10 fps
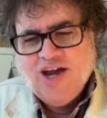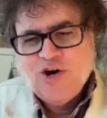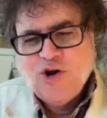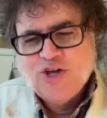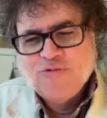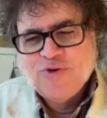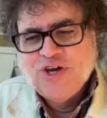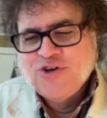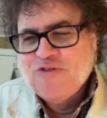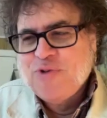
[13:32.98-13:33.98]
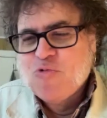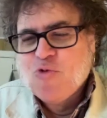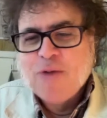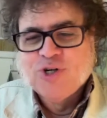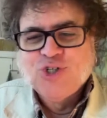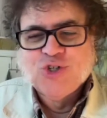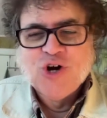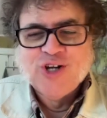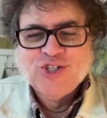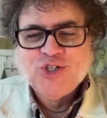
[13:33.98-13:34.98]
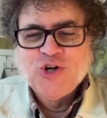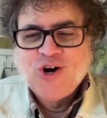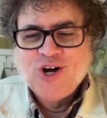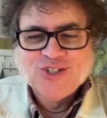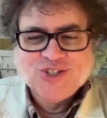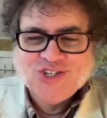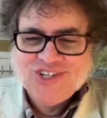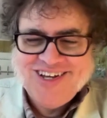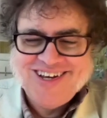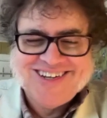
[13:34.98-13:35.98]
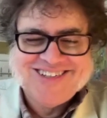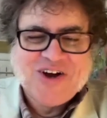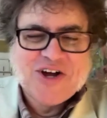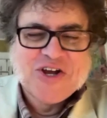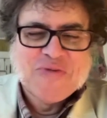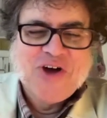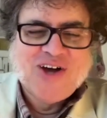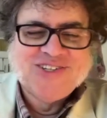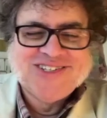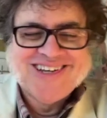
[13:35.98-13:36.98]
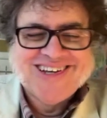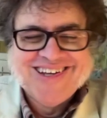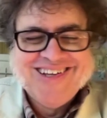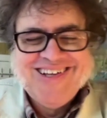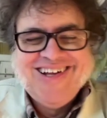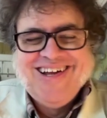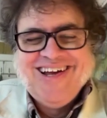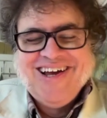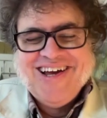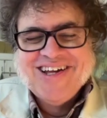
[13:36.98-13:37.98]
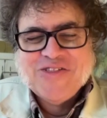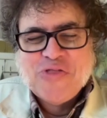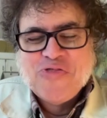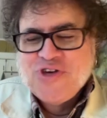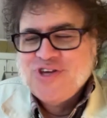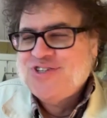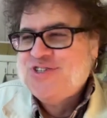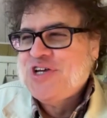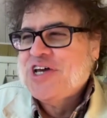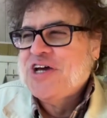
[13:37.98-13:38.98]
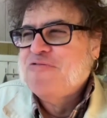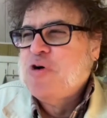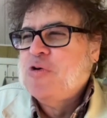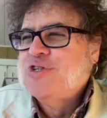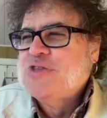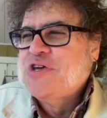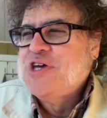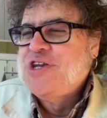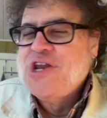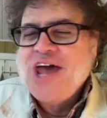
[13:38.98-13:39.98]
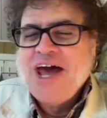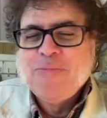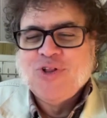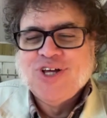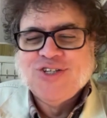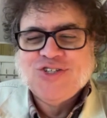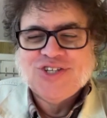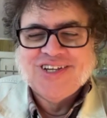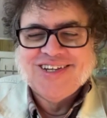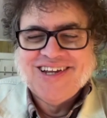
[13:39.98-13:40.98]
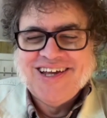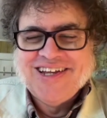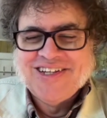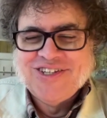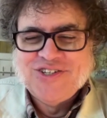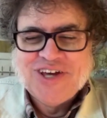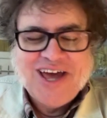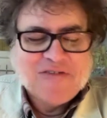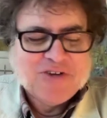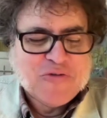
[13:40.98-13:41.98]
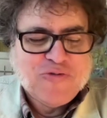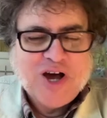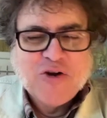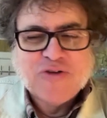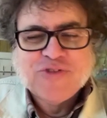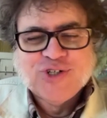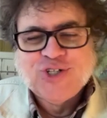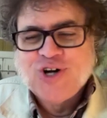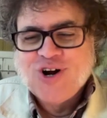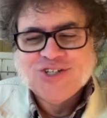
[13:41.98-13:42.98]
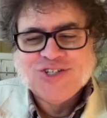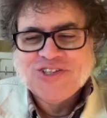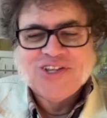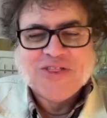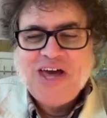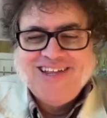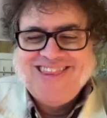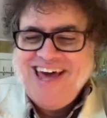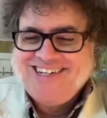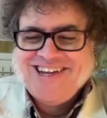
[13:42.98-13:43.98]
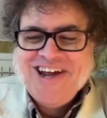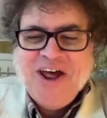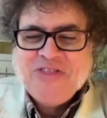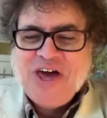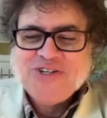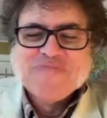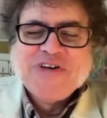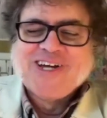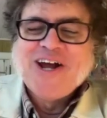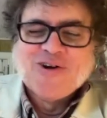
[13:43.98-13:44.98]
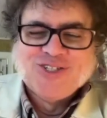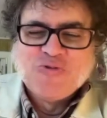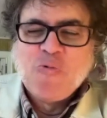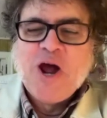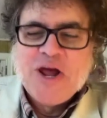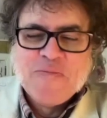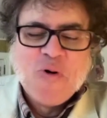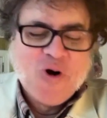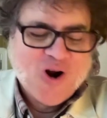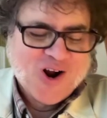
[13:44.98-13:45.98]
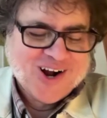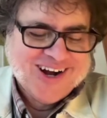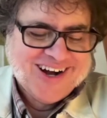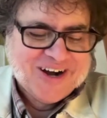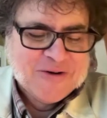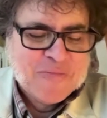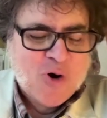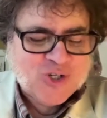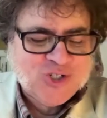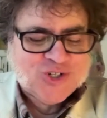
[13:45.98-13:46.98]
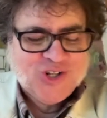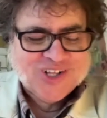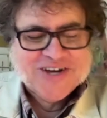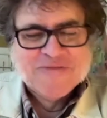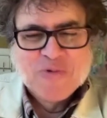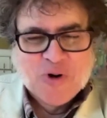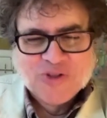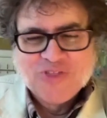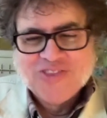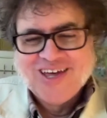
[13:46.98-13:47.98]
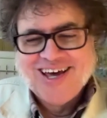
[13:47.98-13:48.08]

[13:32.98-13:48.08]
don't know. Give me Robert Shaw and Jaws talking about the sinking of what was it, the Indianapolis, and having to fight off the sharks. Like that to me carries way more emotional import than